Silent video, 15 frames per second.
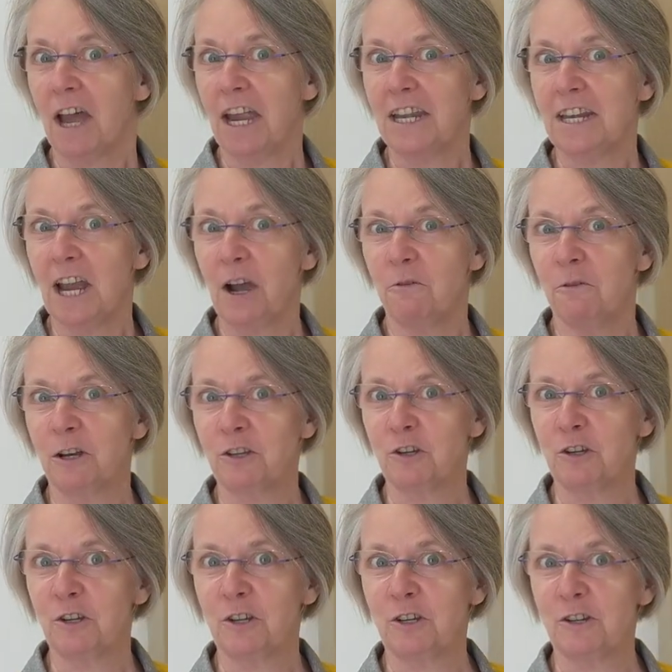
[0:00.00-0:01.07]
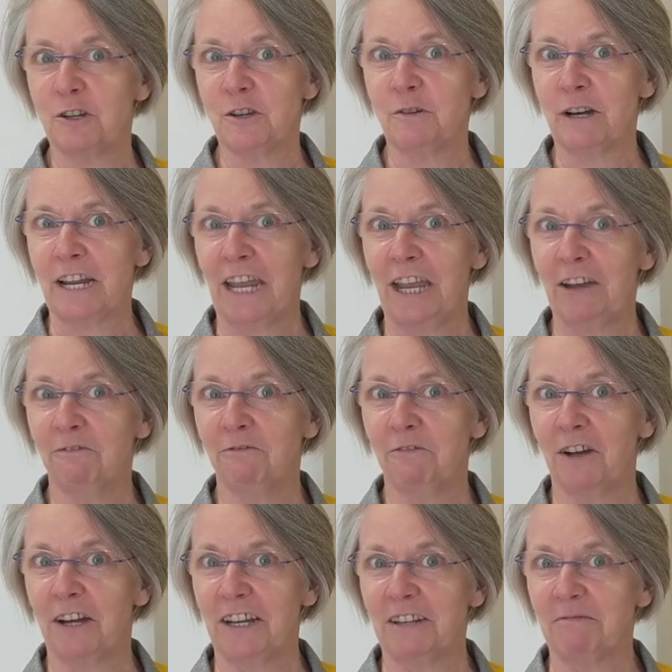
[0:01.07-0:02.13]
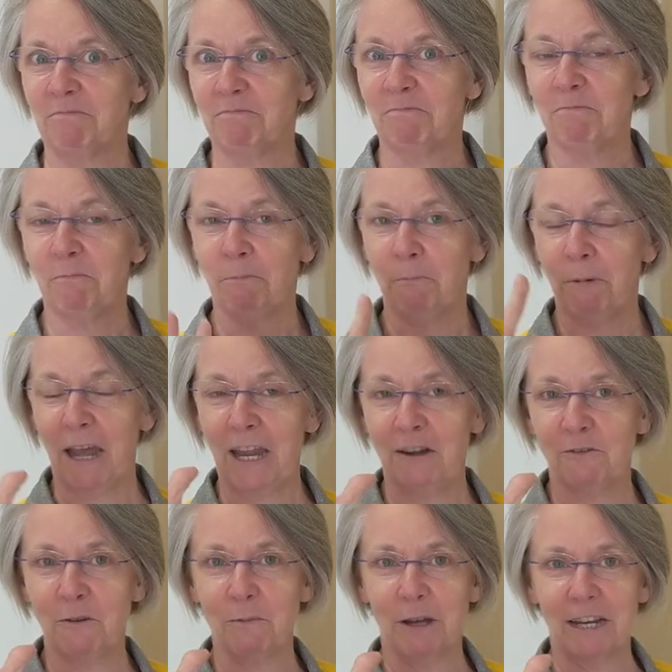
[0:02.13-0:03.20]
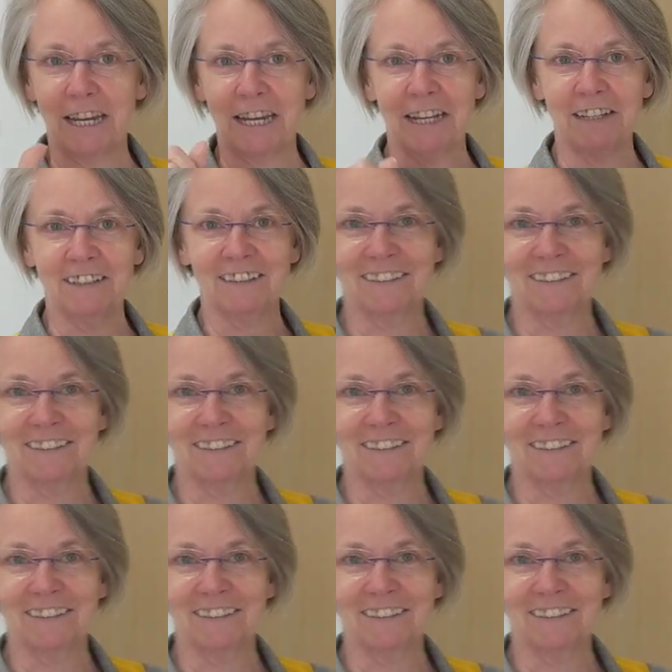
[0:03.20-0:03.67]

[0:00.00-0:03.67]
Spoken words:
Find out what you could do and have fun. Bye, everybody.